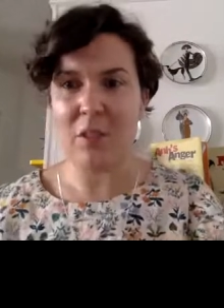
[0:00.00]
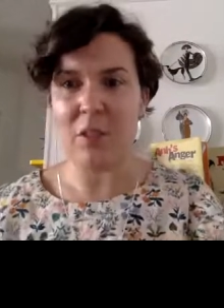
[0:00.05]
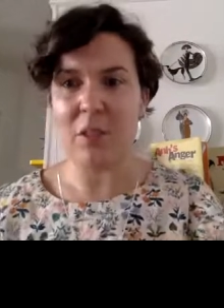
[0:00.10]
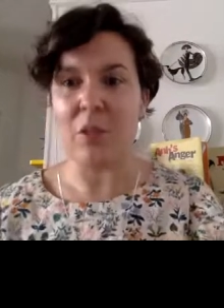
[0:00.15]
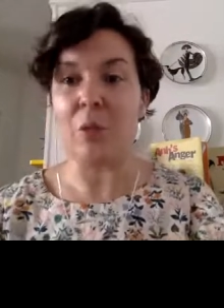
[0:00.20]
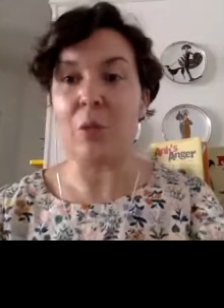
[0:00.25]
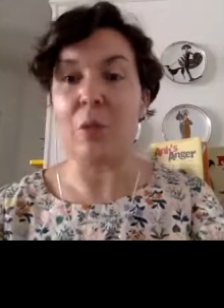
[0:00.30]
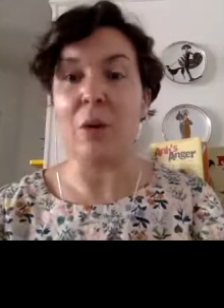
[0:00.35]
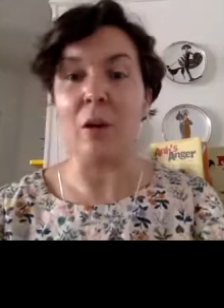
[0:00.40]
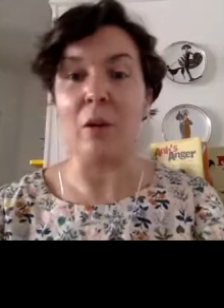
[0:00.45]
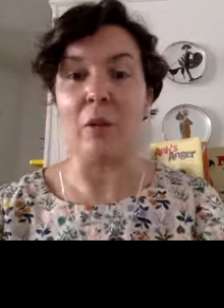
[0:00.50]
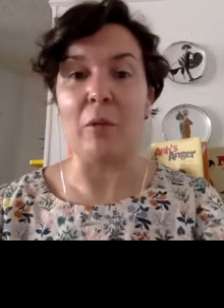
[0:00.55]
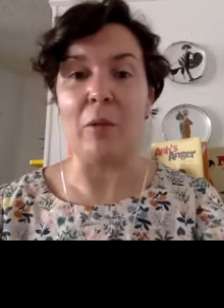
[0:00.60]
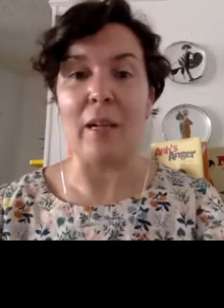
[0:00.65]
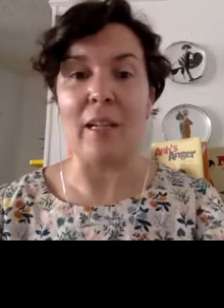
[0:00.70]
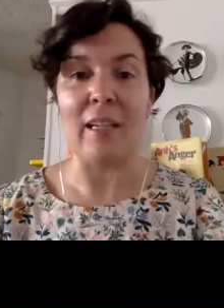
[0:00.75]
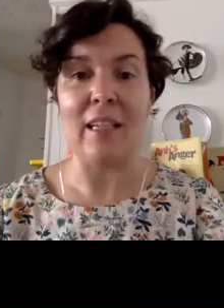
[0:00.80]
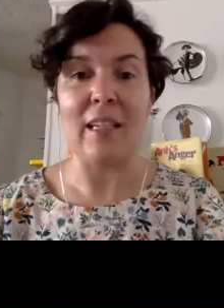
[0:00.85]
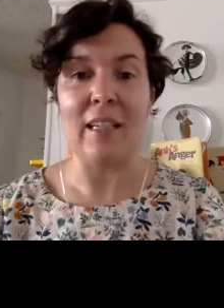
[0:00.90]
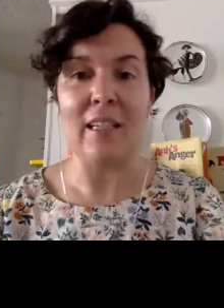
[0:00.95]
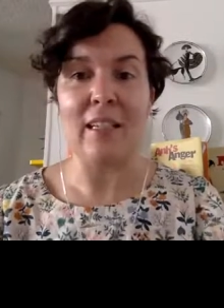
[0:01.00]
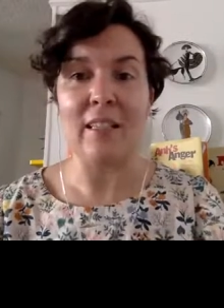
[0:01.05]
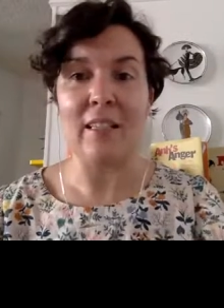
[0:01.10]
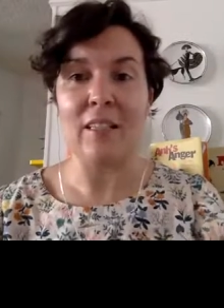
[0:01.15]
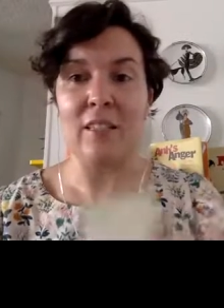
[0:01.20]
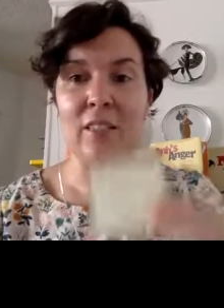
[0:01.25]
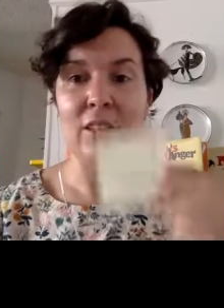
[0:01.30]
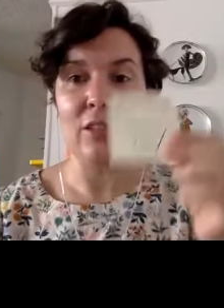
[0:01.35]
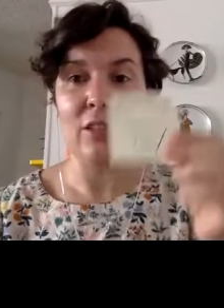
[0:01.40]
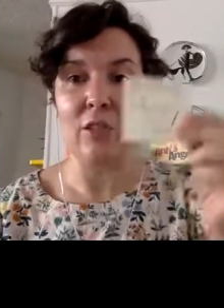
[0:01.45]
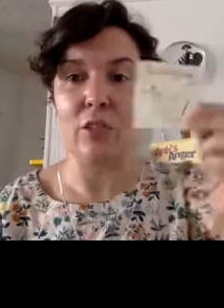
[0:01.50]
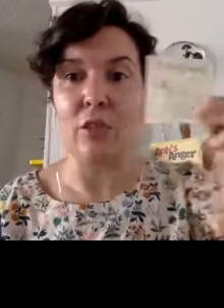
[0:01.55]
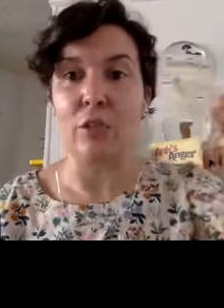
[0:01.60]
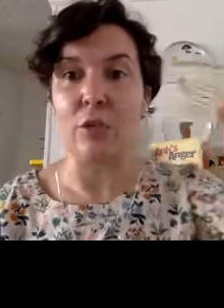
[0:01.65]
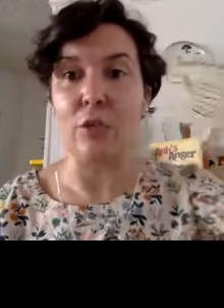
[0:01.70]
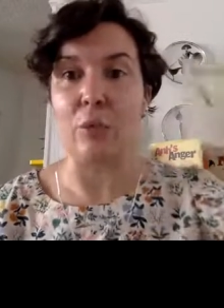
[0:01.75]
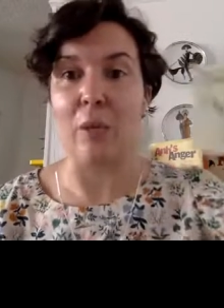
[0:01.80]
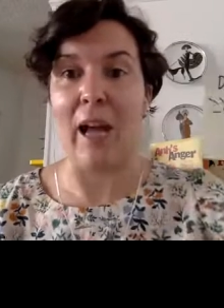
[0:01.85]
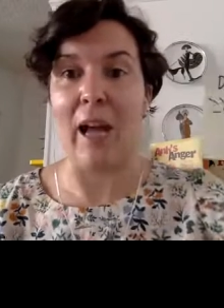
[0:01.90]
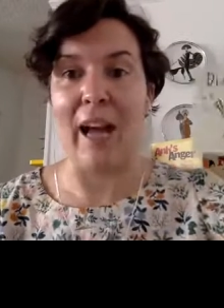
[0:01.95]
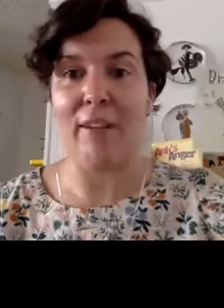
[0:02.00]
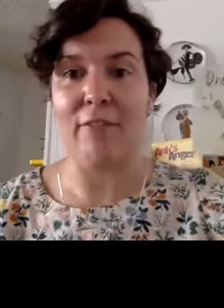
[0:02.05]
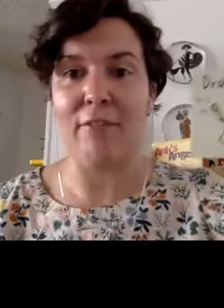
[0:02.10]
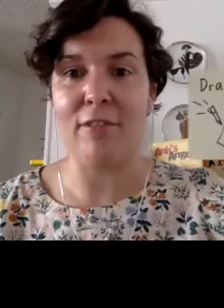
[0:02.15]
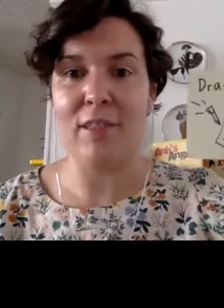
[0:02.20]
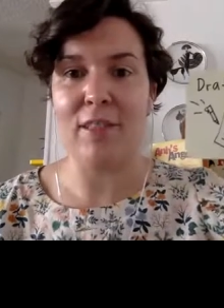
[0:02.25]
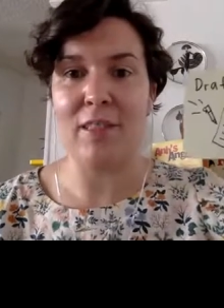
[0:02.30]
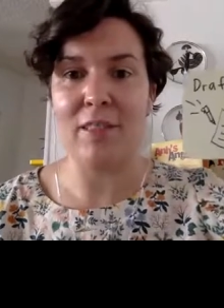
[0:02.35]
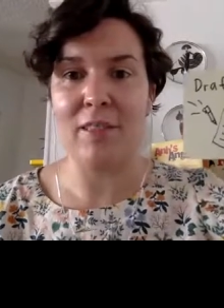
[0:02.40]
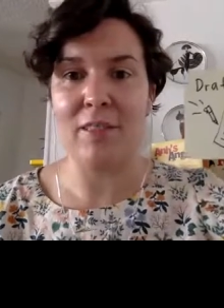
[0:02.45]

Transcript: you are ready to draft.